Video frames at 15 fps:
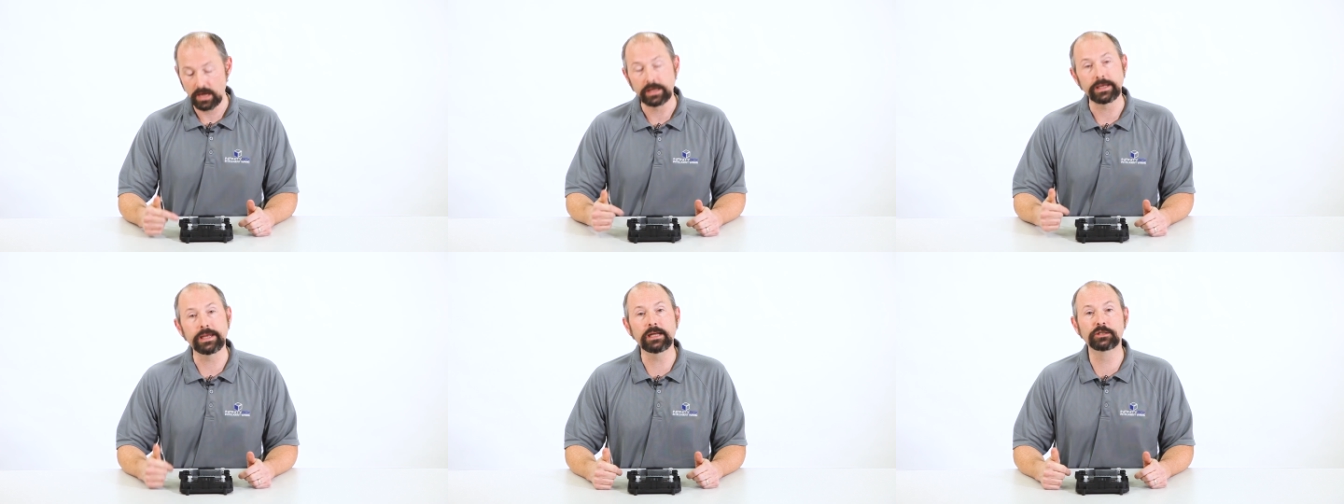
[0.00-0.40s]

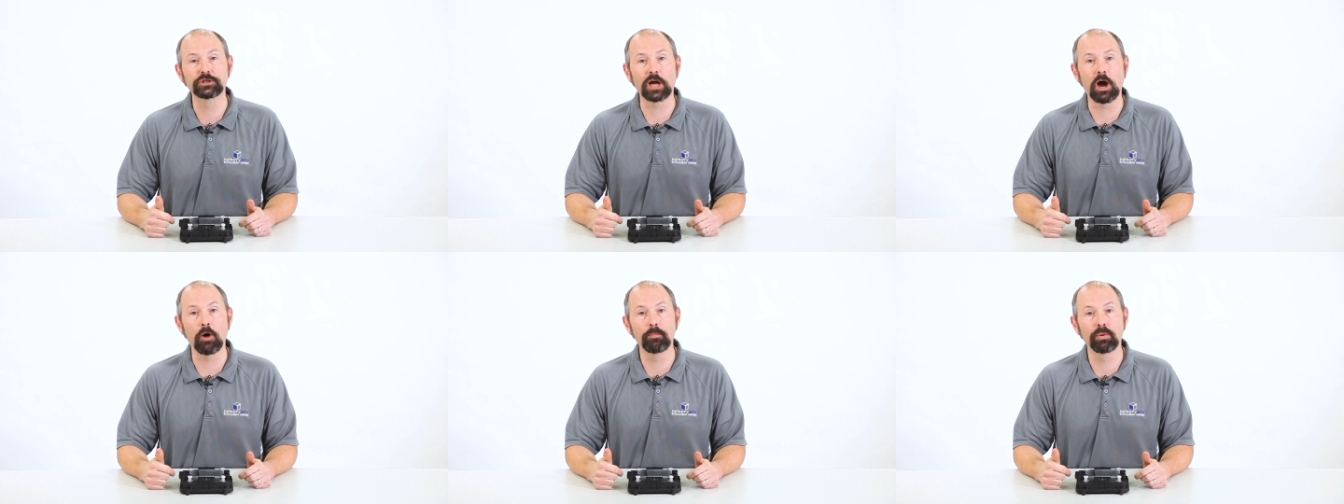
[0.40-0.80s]
Each
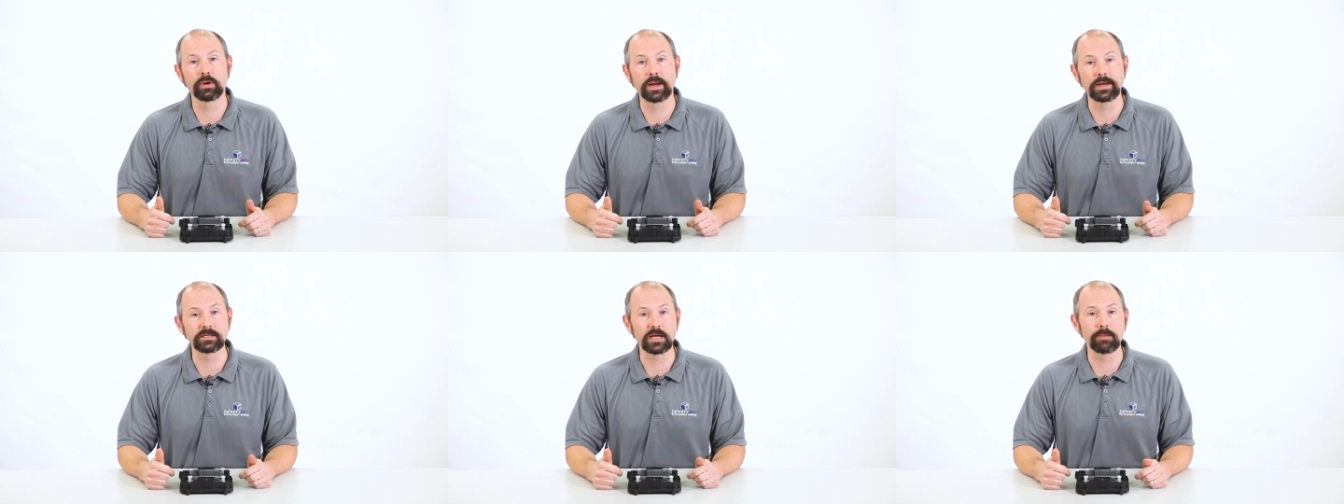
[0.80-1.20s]
output
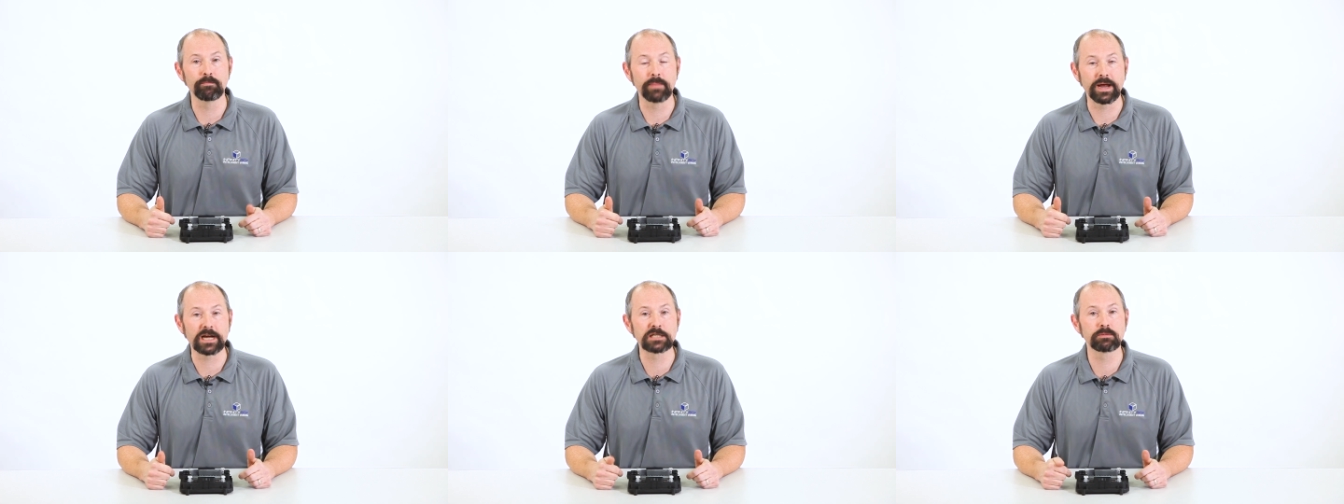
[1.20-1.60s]
has a
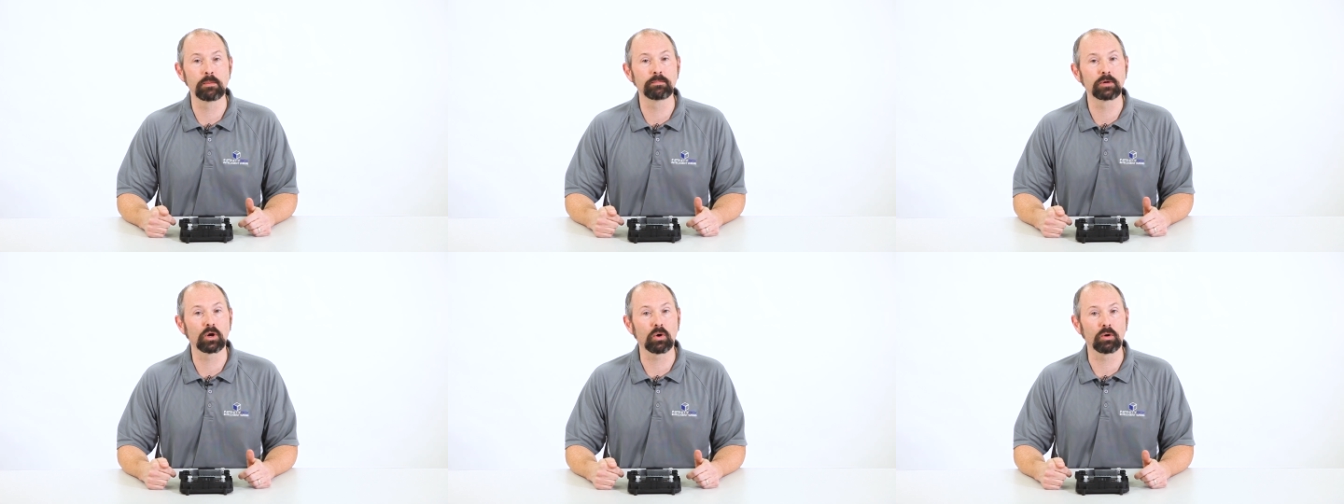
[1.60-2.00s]

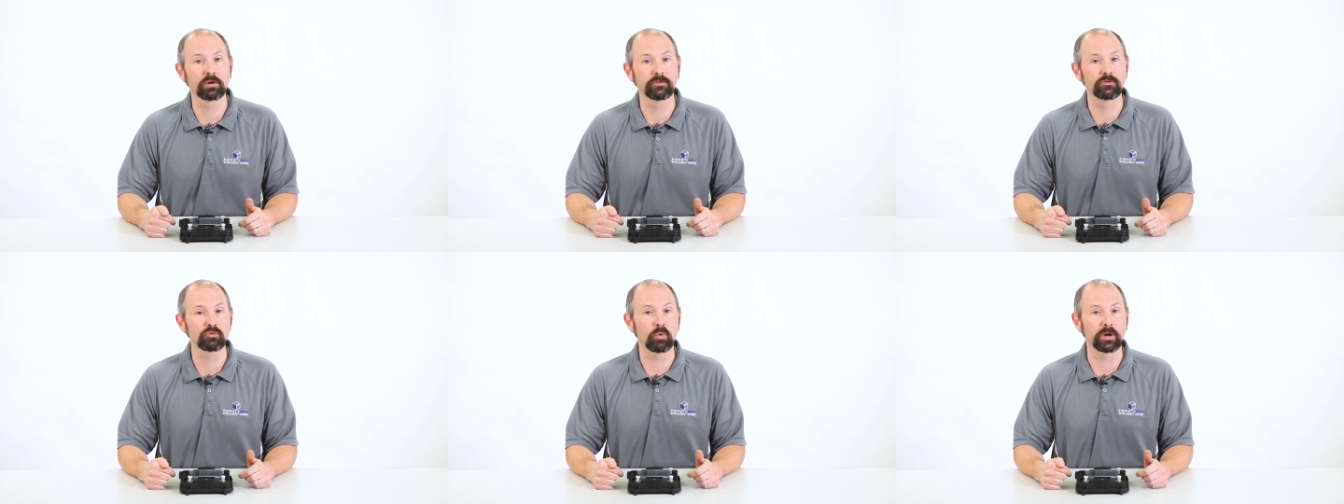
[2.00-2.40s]
maximum current
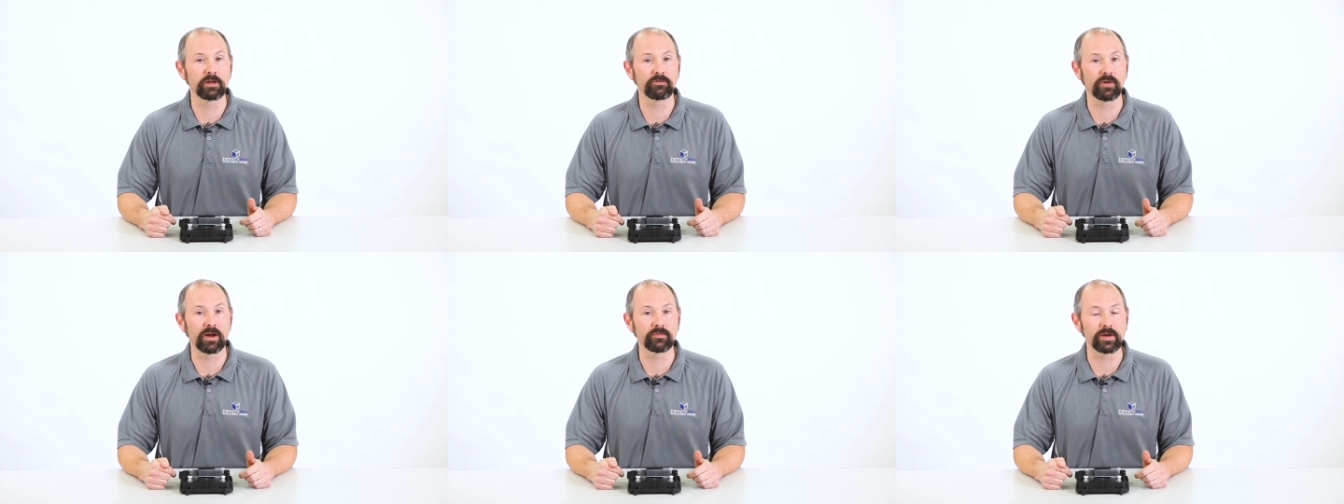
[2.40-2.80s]
of
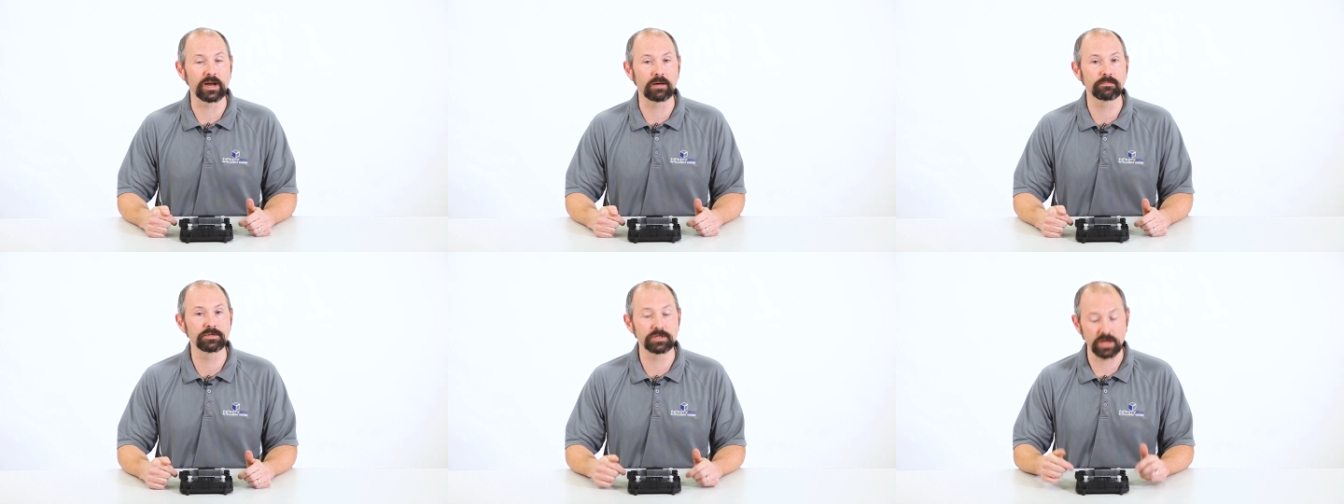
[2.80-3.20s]
25
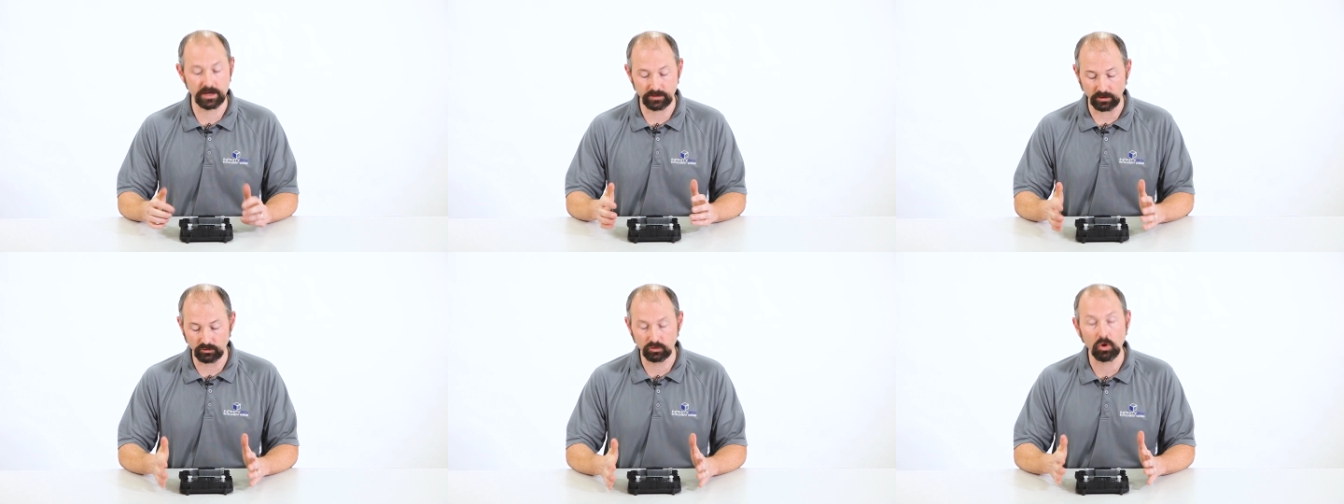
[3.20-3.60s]
amps, and
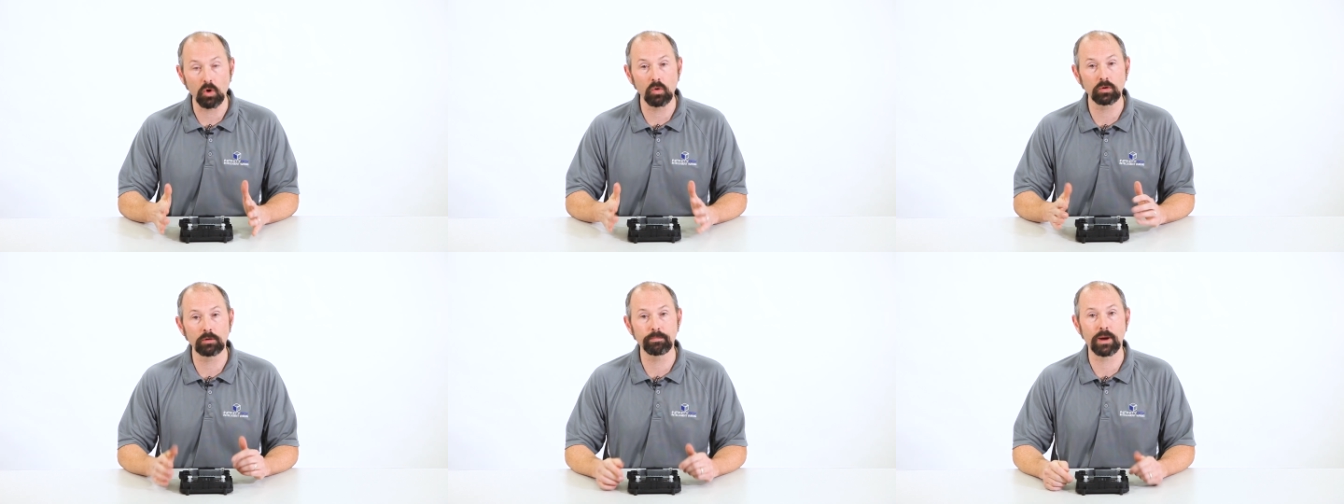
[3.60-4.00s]
the
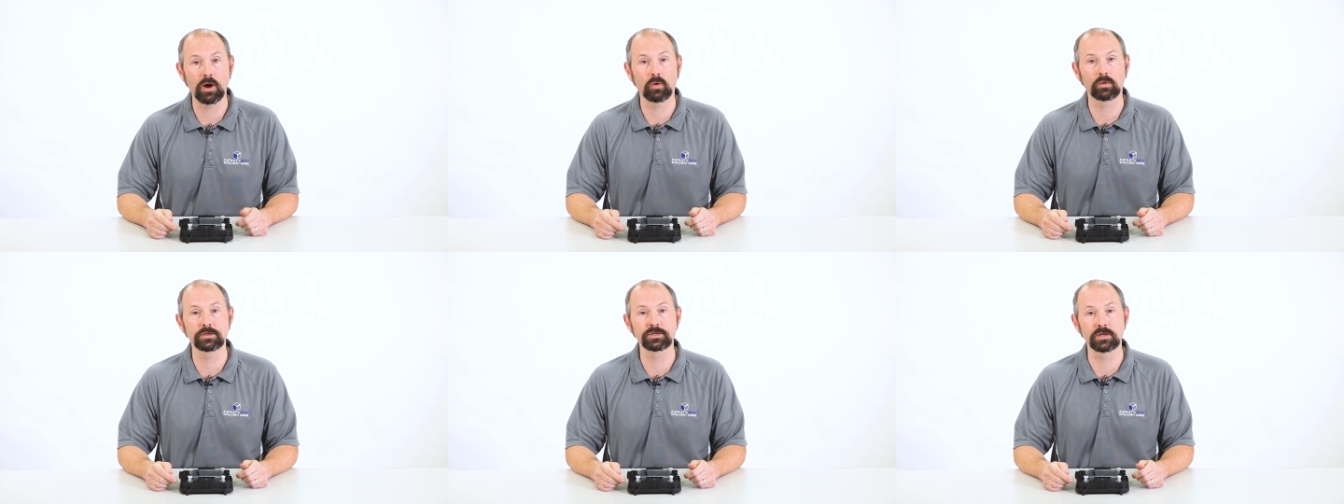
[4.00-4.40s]
total
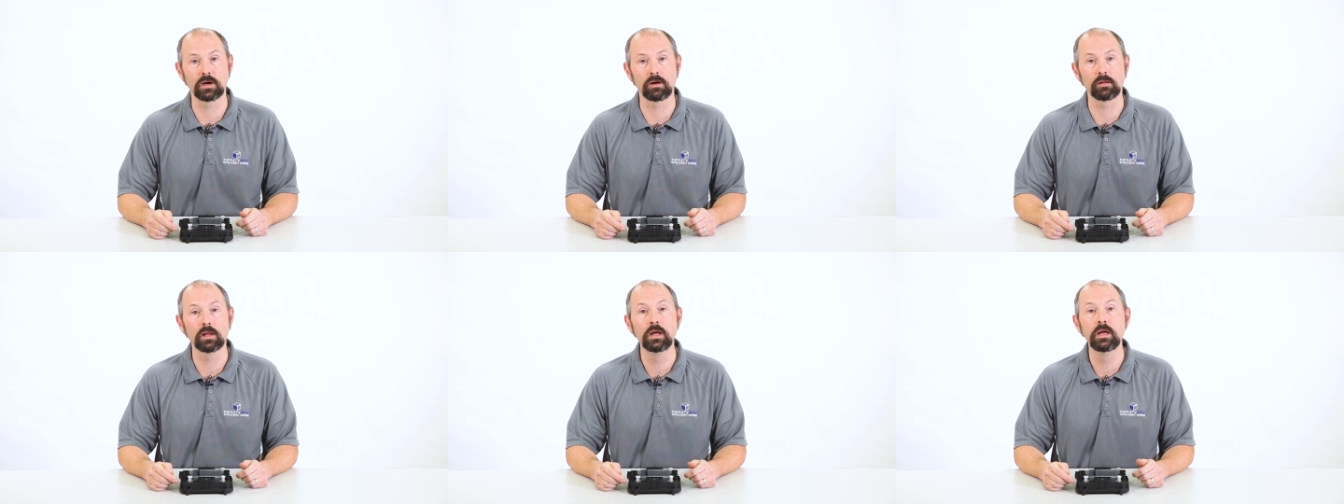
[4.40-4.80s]
power
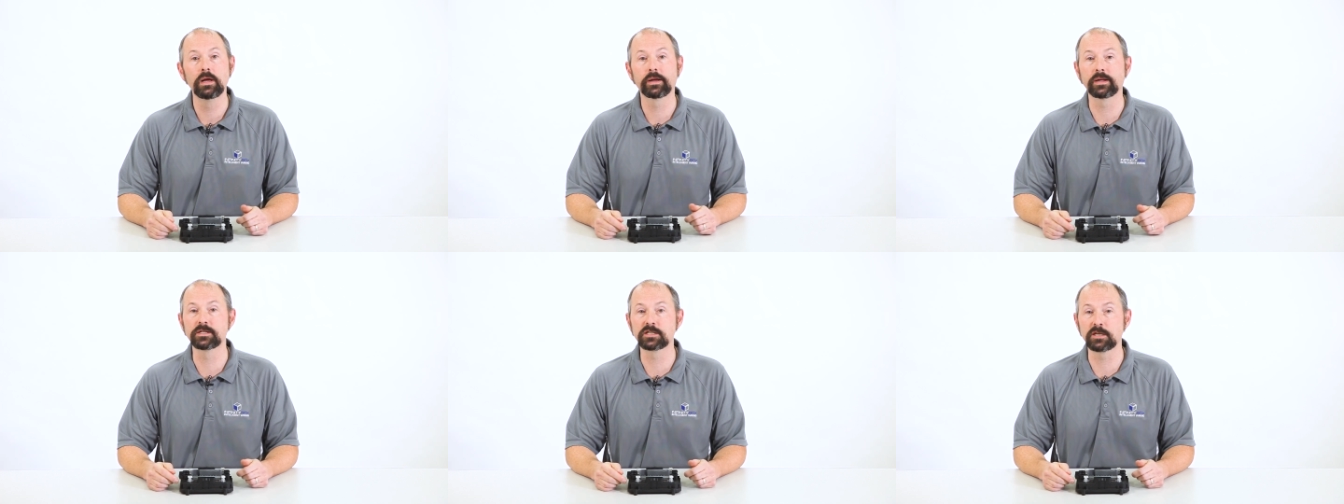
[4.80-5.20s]
cell
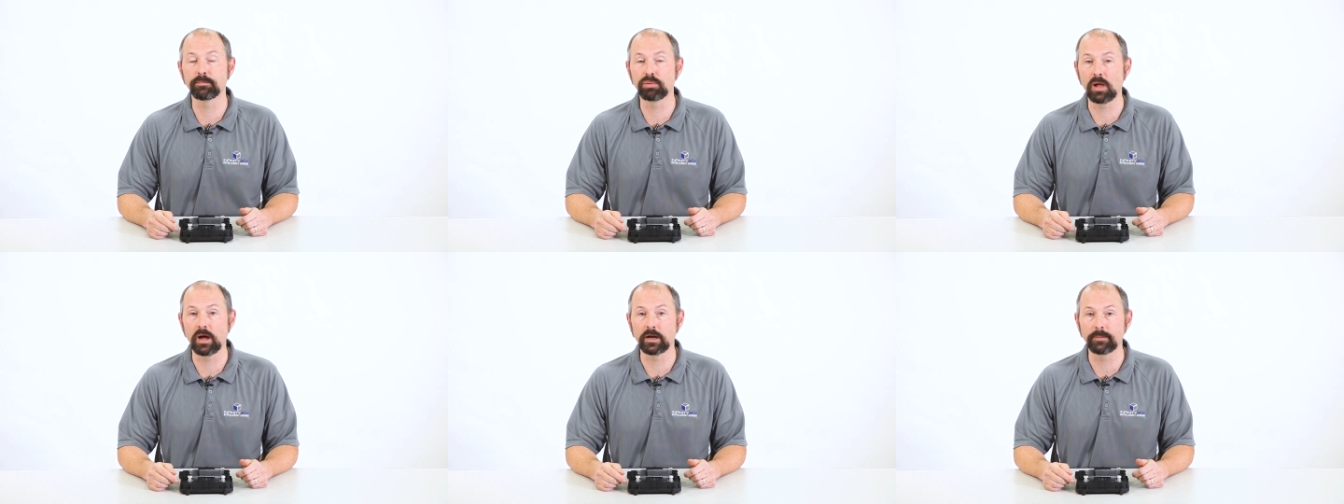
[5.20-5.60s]
can supply